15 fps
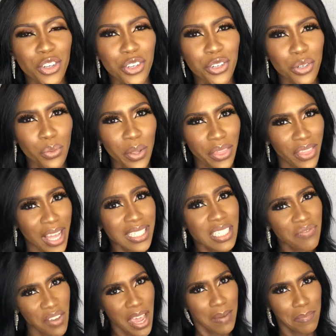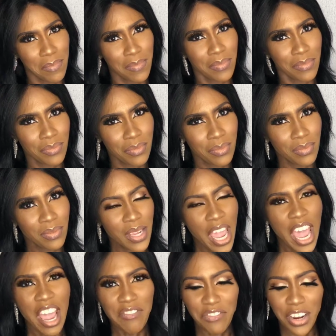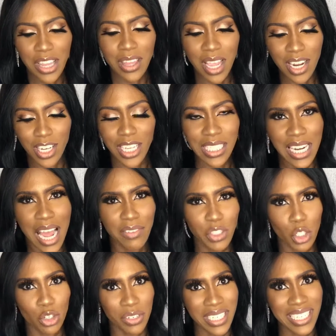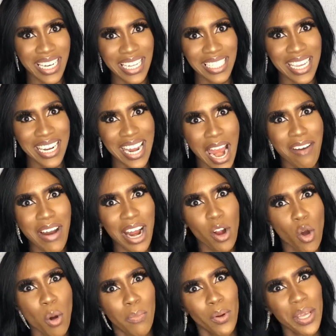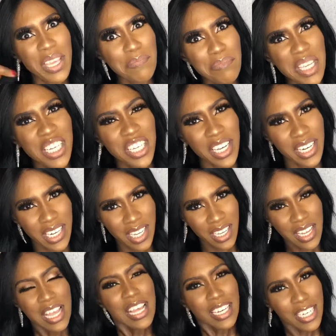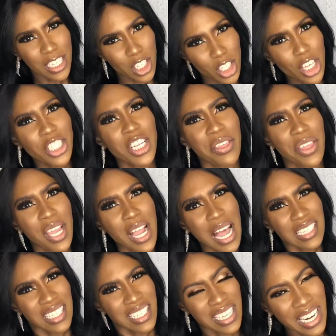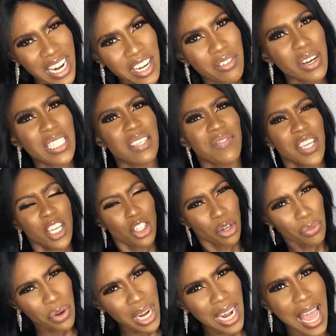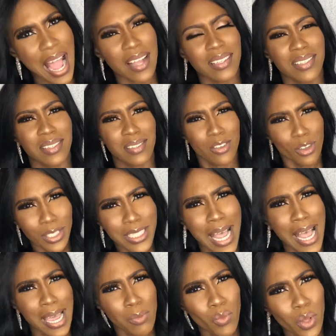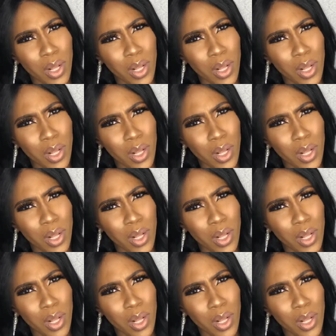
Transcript: do with that fame? Everything doesn't have to translate in Naira and Kobo immediately. There's such a thing as delayed gratification. Relax. Your time will